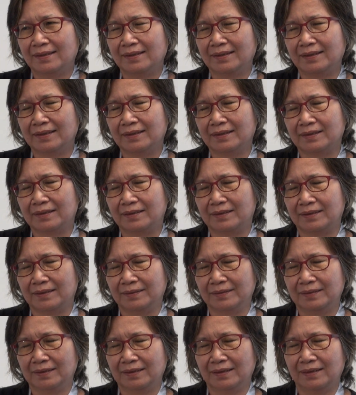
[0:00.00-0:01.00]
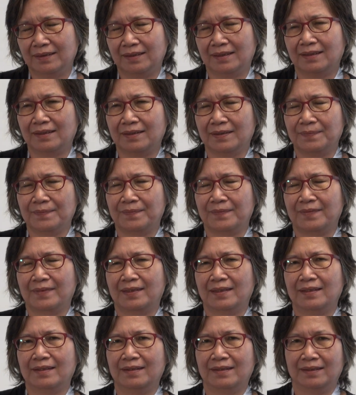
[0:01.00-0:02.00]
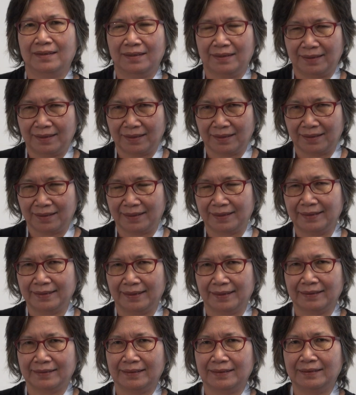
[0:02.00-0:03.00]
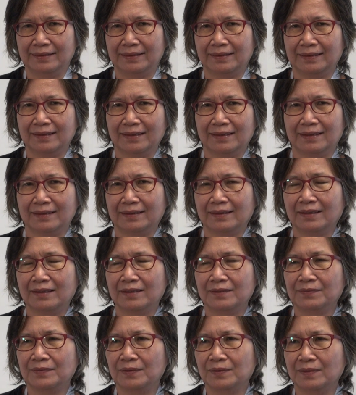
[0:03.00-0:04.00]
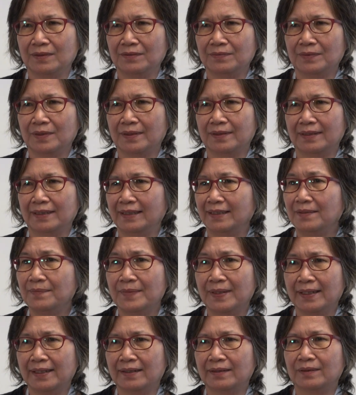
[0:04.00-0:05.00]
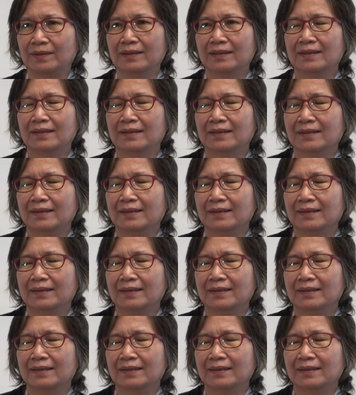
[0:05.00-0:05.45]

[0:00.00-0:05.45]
the um, ex existing uh, telephone for email.